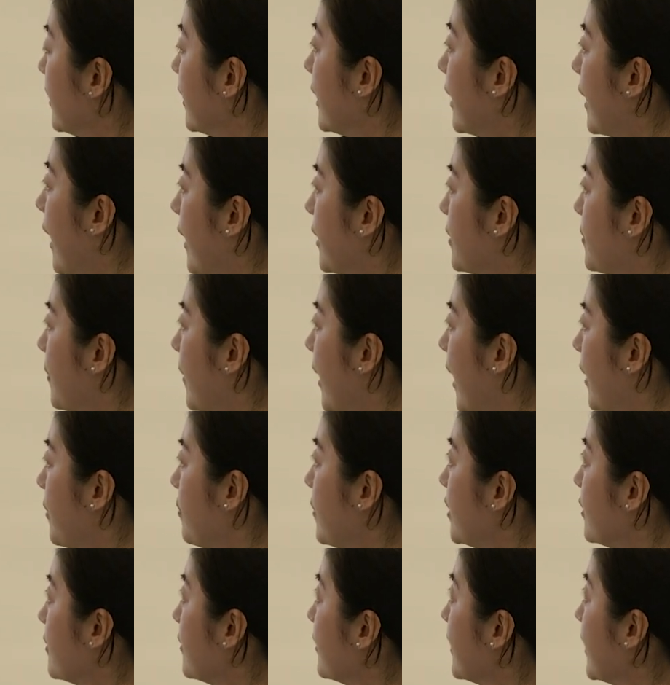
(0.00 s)
led by
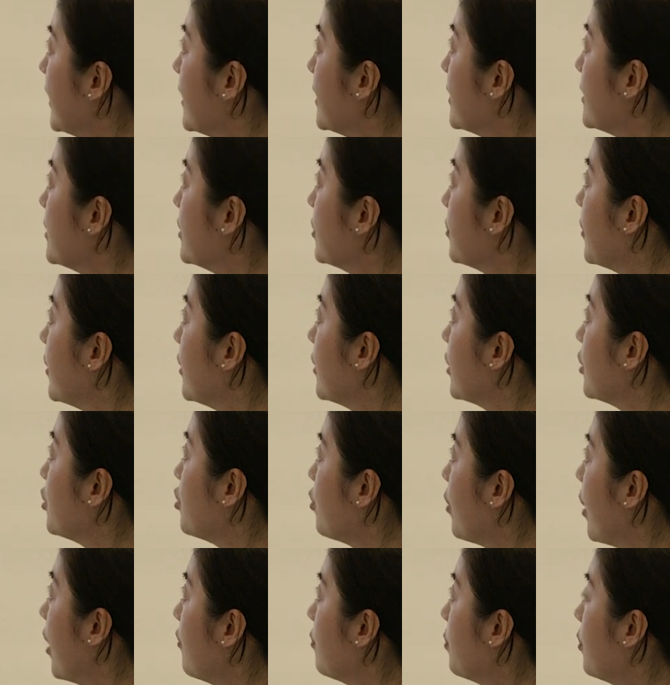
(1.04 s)
Middle East with a
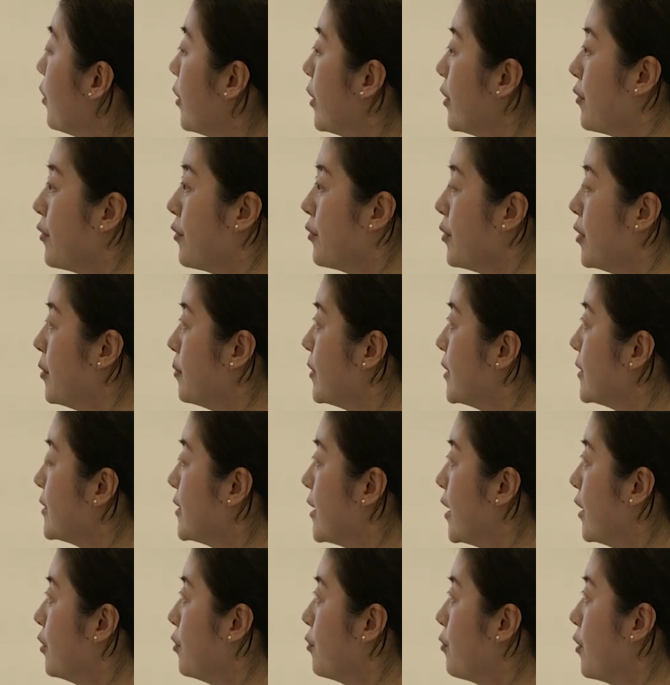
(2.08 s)

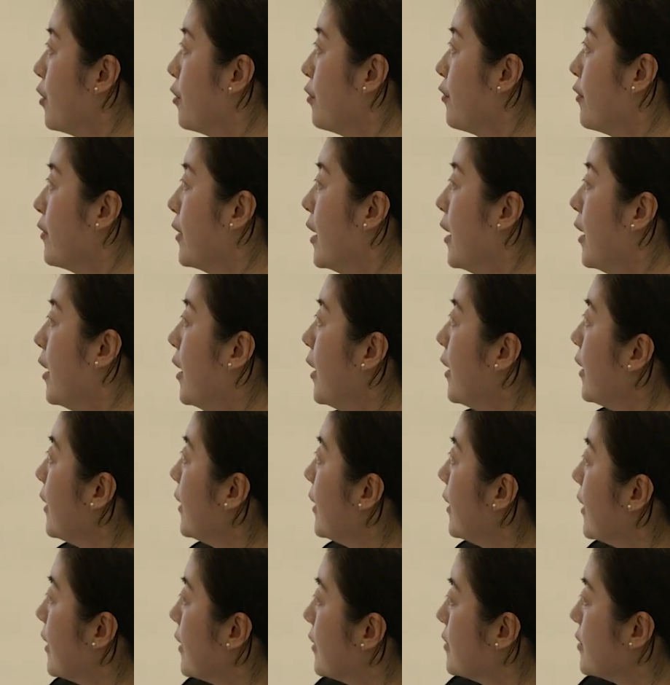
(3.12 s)
12.3% growth,
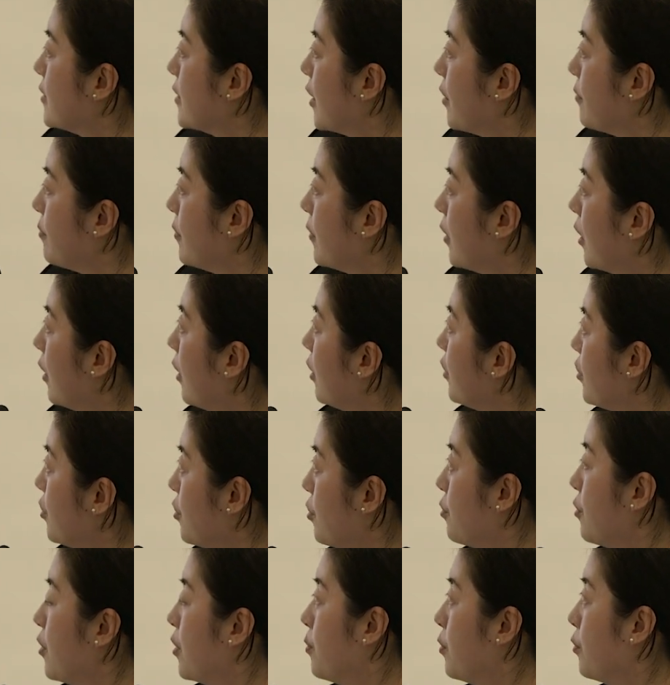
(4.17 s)
and
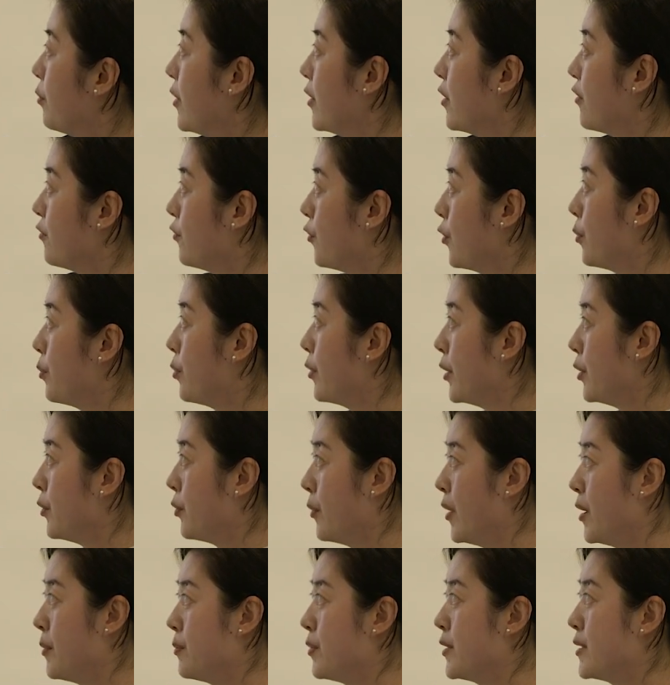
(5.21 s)
Europe with a
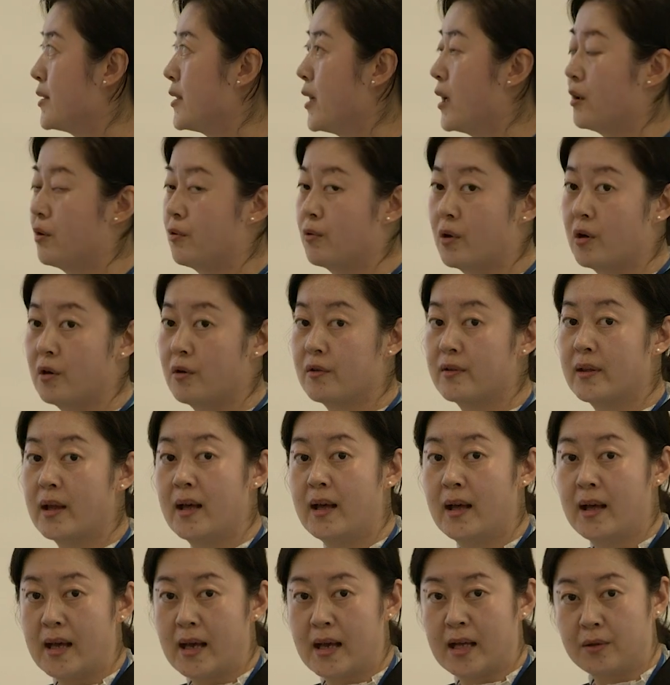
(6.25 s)
4.1% growth,
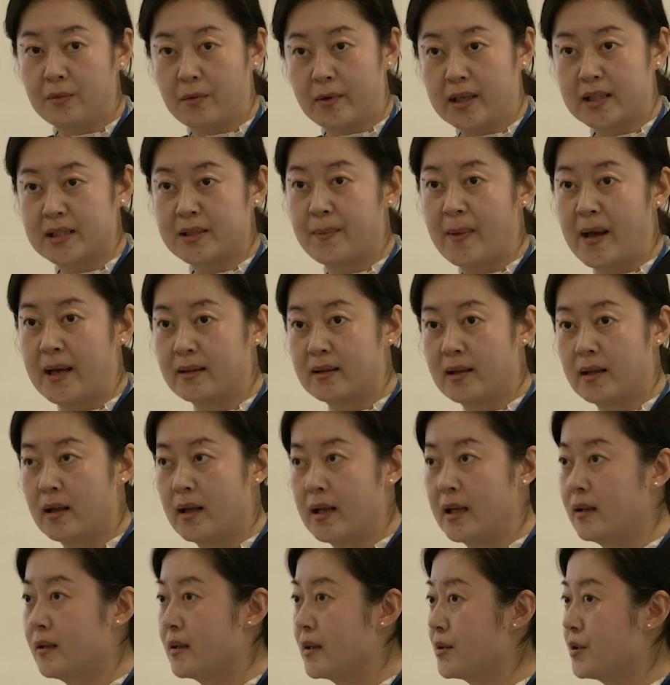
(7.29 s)
and we expect the
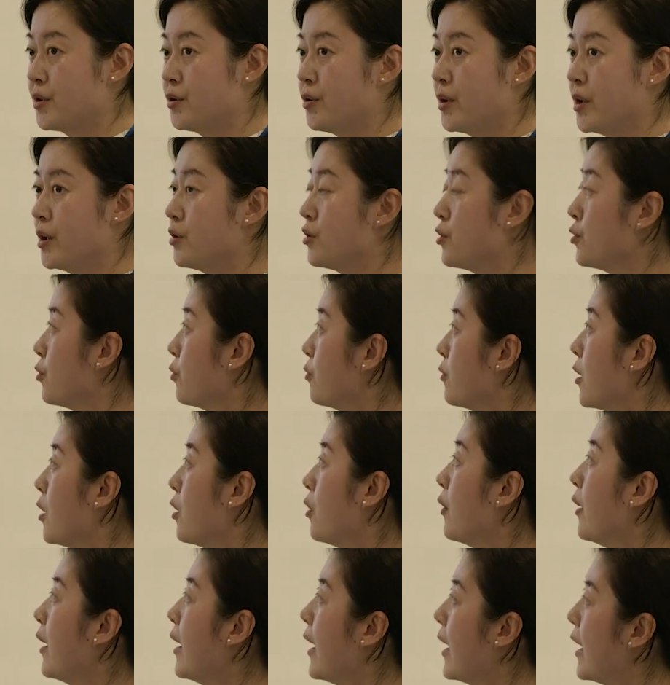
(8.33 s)
industry to
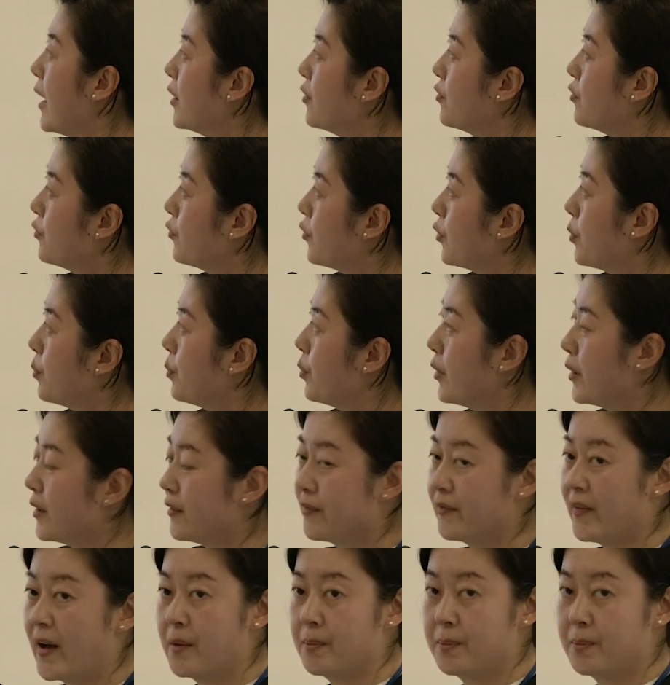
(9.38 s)
grow at 4.5%